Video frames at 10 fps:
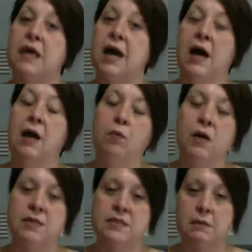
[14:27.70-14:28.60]
I
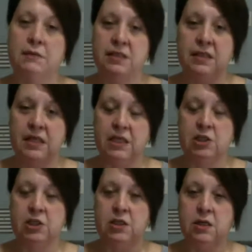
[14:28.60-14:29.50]
was in the
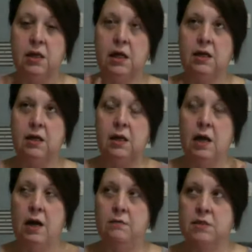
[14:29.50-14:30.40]
kitchen, and
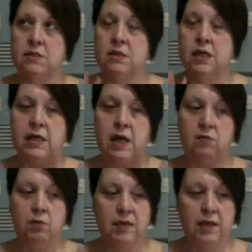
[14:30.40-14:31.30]
I was like
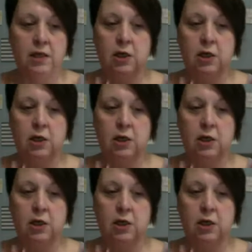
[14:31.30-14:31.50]
everything.